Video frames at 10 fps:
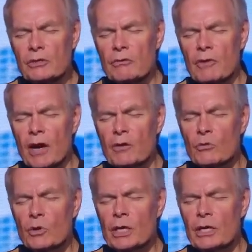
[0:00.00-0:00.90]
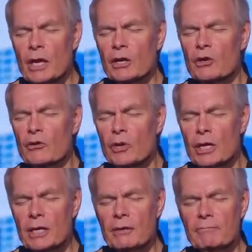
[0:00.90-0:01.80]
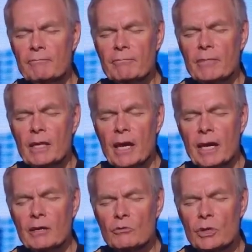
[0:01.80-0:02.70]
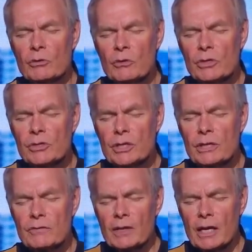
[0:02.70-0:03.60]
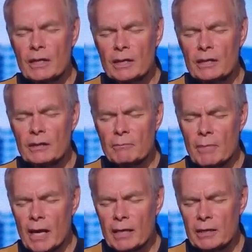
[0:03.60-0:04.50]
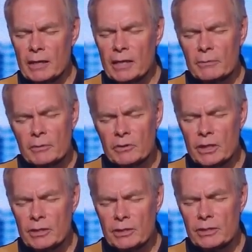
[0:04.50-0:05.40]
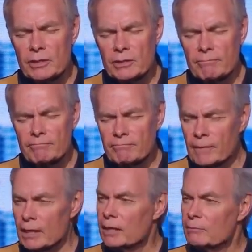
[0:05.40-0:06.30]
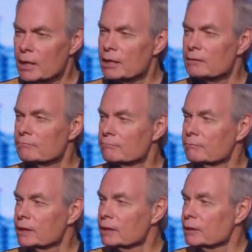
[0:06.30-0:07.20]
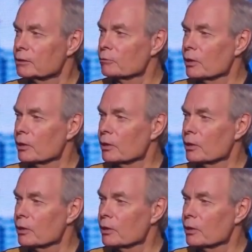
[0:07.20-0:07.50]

So, Father, we agree and we receive that in the mighty name of Jesus. Amen. Amen.